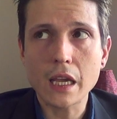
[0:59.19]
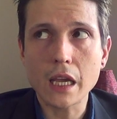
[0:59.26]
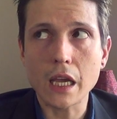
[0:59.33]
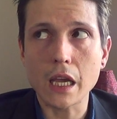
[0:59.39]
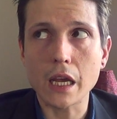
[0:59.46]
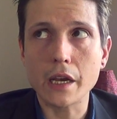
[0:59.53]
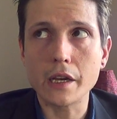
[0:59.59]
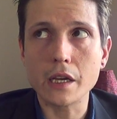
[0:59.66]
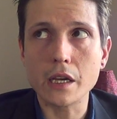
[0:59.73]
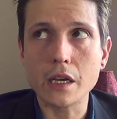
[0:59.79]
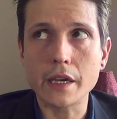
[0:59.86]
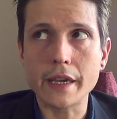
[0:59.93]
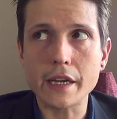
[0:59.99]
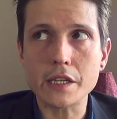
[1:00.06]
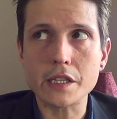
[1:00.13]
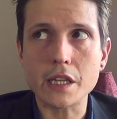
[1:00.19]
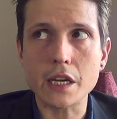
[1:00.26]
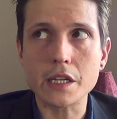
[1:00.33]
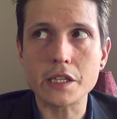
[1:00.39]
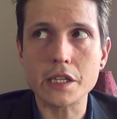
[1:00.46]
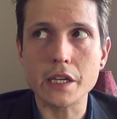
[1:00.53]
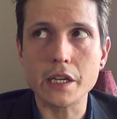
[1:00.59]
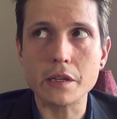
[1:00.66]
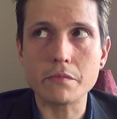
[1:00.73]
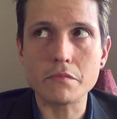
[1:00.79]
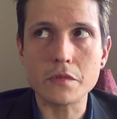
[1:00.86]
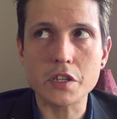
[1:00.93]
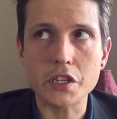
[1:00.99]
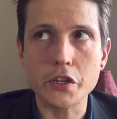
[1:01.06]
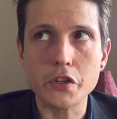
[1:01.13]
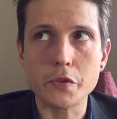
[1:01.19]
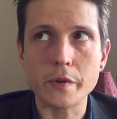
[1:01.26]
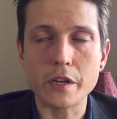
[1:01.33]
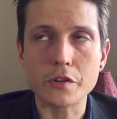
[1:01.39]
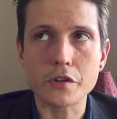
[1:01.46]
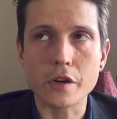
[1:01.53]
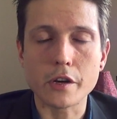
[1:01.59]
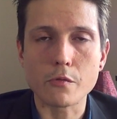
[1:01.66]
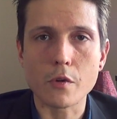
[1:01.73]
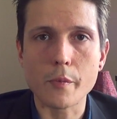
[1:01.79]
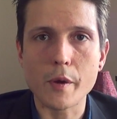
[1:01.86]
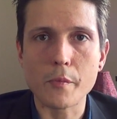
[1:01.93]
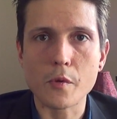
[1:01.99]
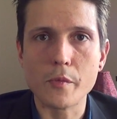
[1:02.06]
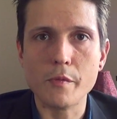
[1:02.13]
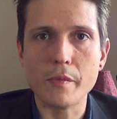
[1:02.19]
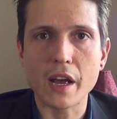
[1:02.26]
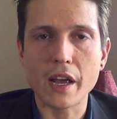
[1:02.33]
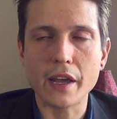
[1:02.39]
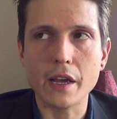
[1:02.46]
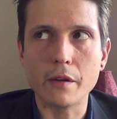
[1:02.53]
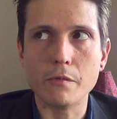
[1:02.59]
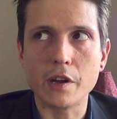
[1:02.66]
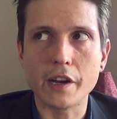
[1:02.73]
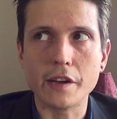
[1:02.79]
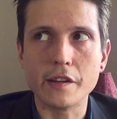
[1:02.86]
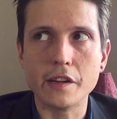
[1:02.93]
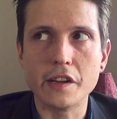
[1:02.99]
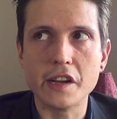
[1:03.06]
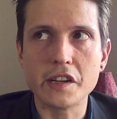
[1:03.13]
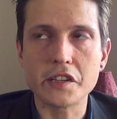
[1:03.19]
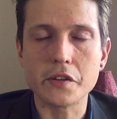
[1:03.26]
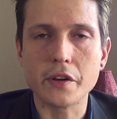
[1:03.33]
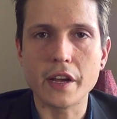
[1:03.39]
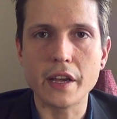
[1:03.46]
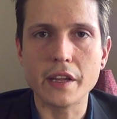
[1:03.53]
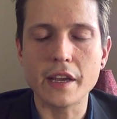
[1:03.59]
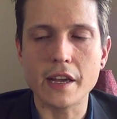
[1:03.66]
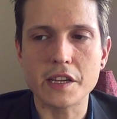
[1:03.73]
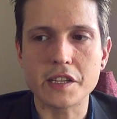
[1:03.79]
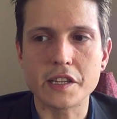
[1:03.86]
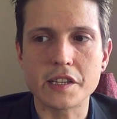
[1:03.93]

and I guess that's it. Excuse me, I'm trying to remember in my head what I did yesterday. Yes,